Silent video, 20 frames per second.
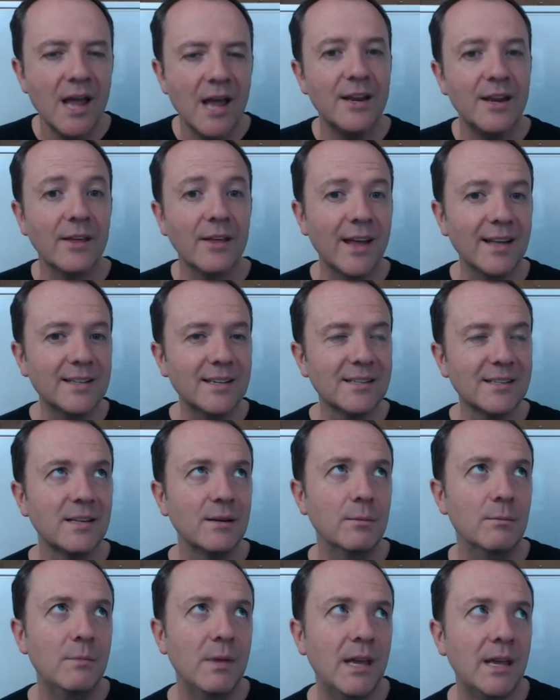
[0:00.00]
Now that
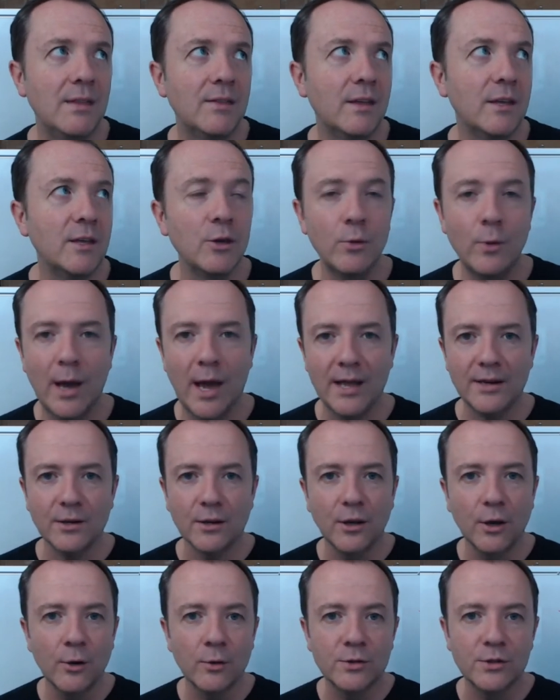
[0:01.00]
doesn't mean that you had to
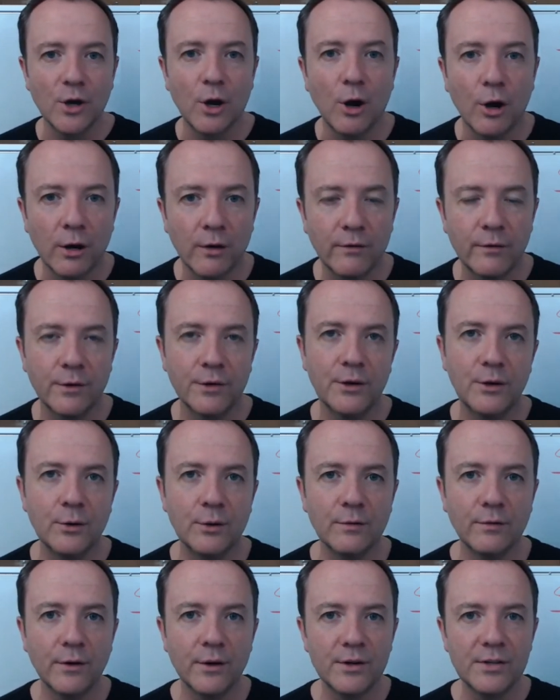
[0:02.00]
go to Harvard
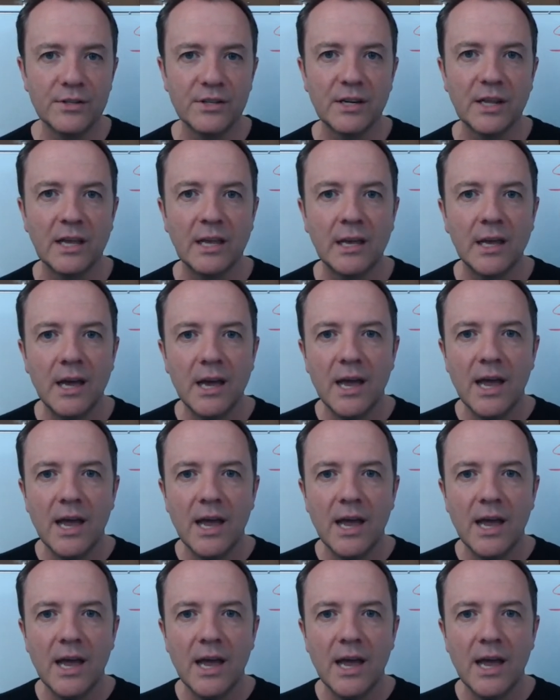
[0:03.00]
University